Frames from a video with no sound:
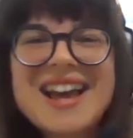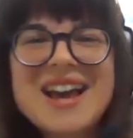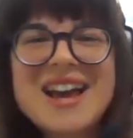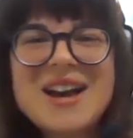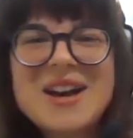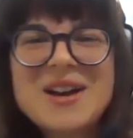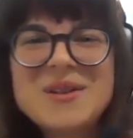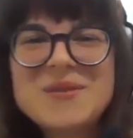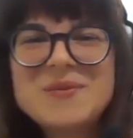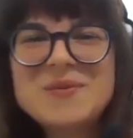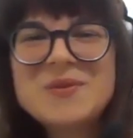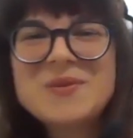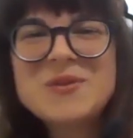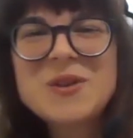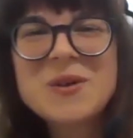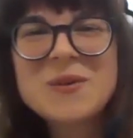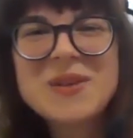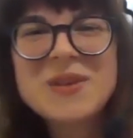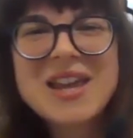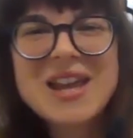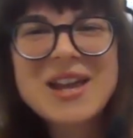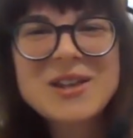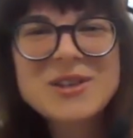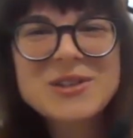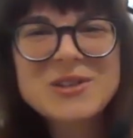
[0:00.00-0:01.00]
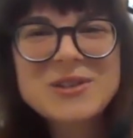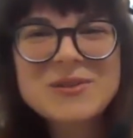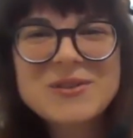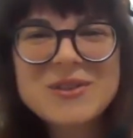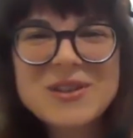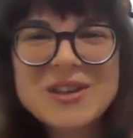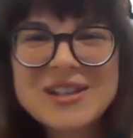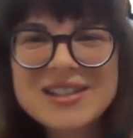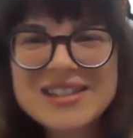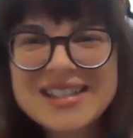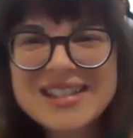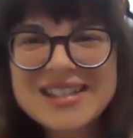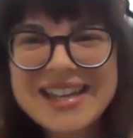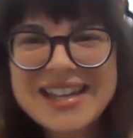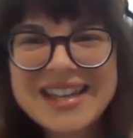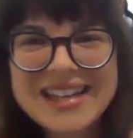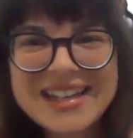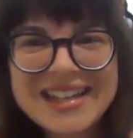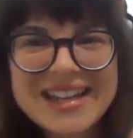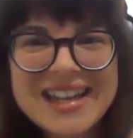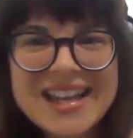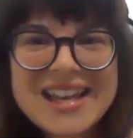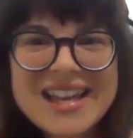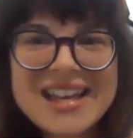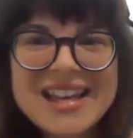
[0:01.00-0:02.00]
From the age of
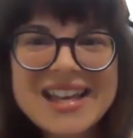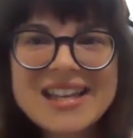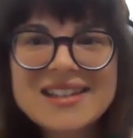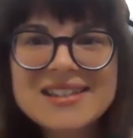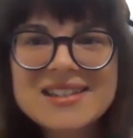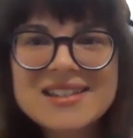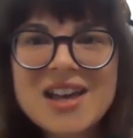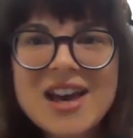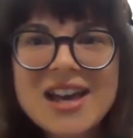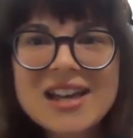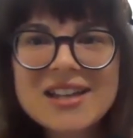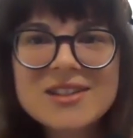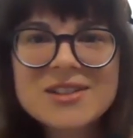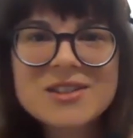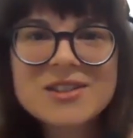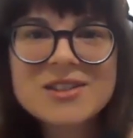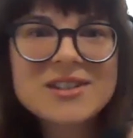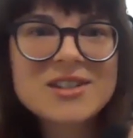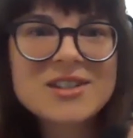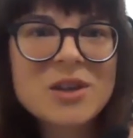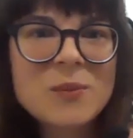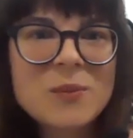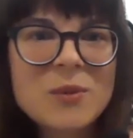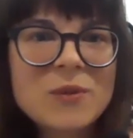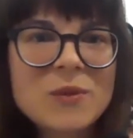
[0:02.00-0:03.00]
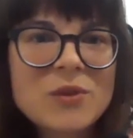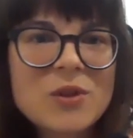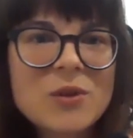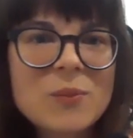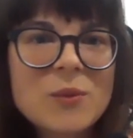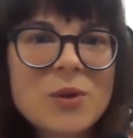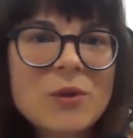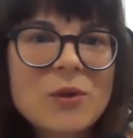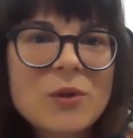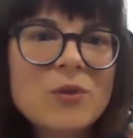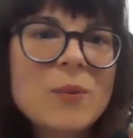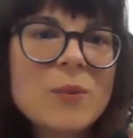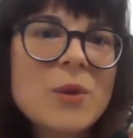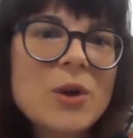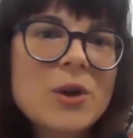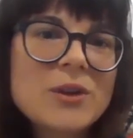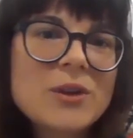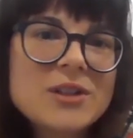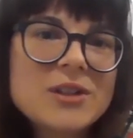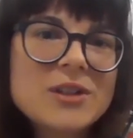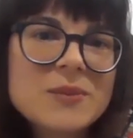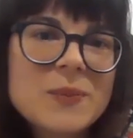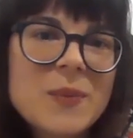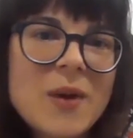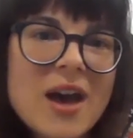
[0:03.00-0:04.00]
13, he's hiked to some of the
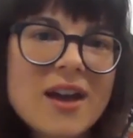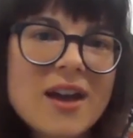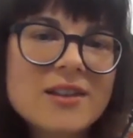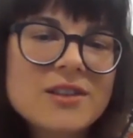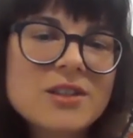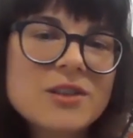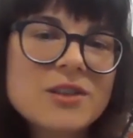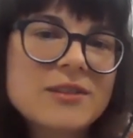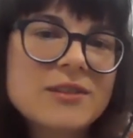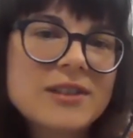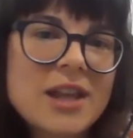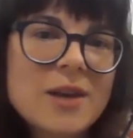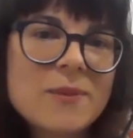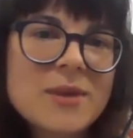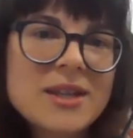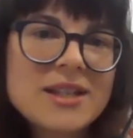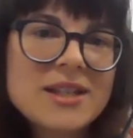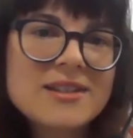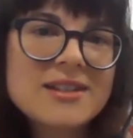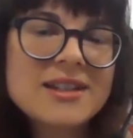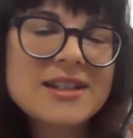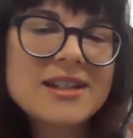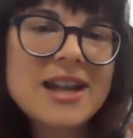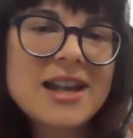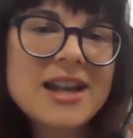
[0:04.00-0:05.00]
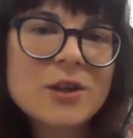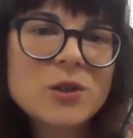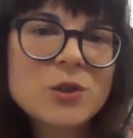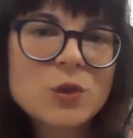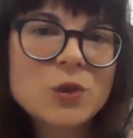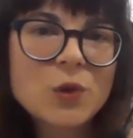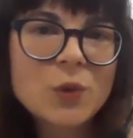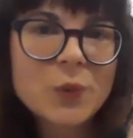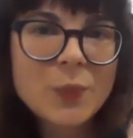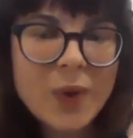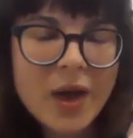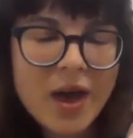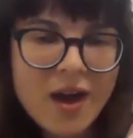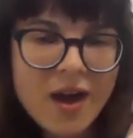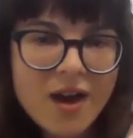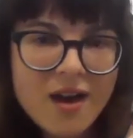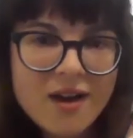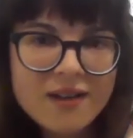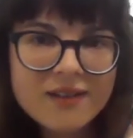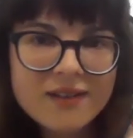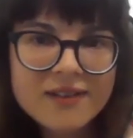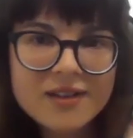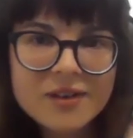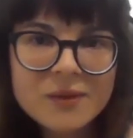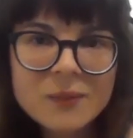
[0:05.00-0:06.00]
remotest parts of Leamington National
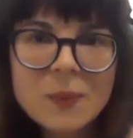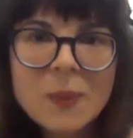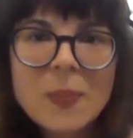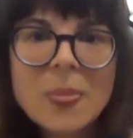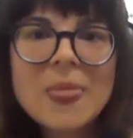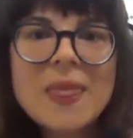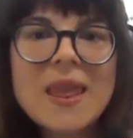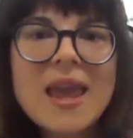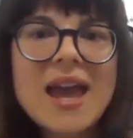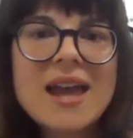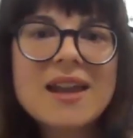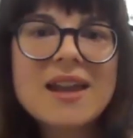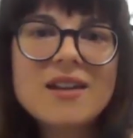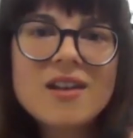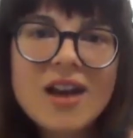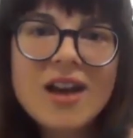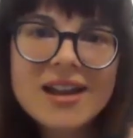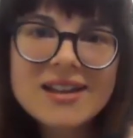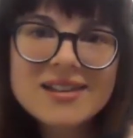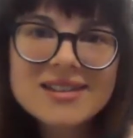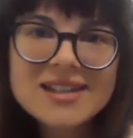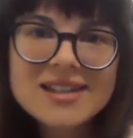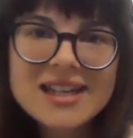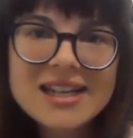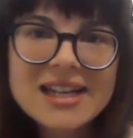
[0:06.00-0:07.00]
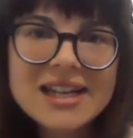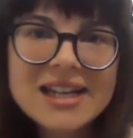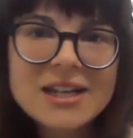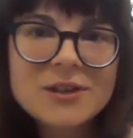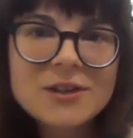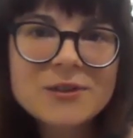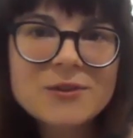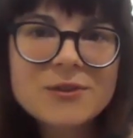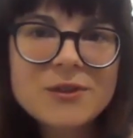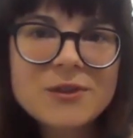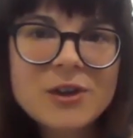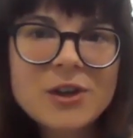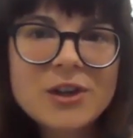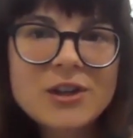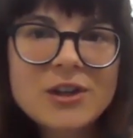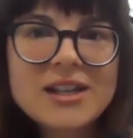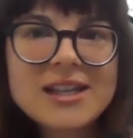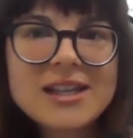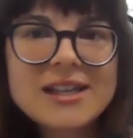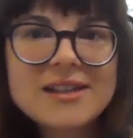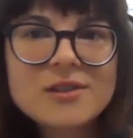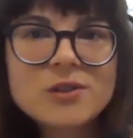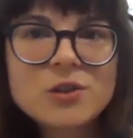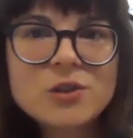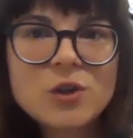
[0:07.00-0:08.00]
Park. At 19, he deferred
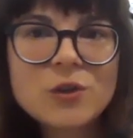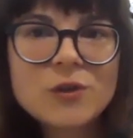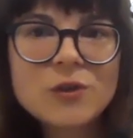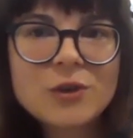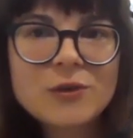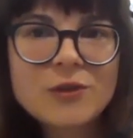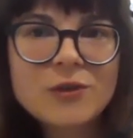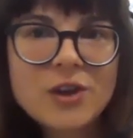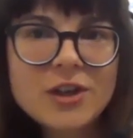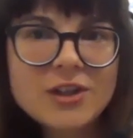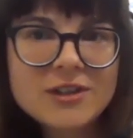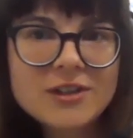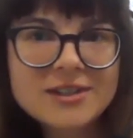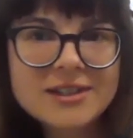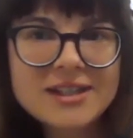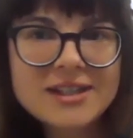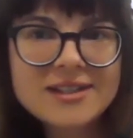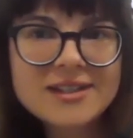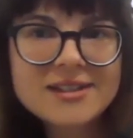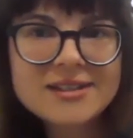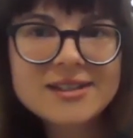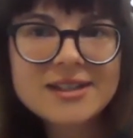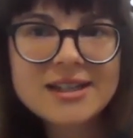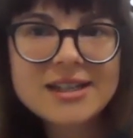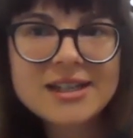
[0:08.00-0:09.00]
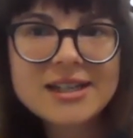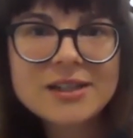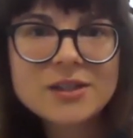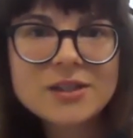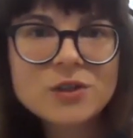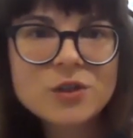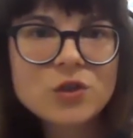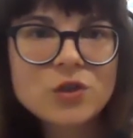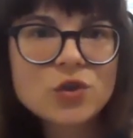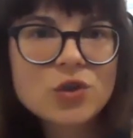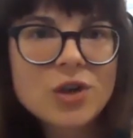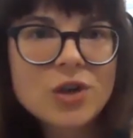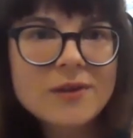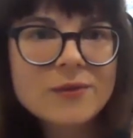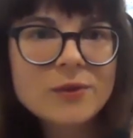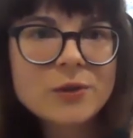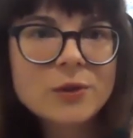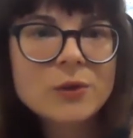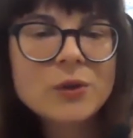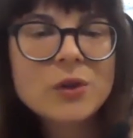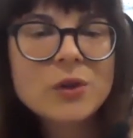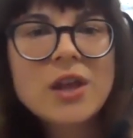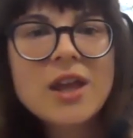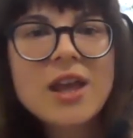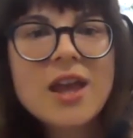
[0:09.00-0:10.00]
his university studies to
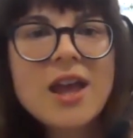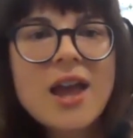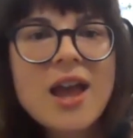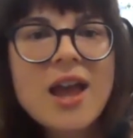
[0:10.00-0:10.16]
travel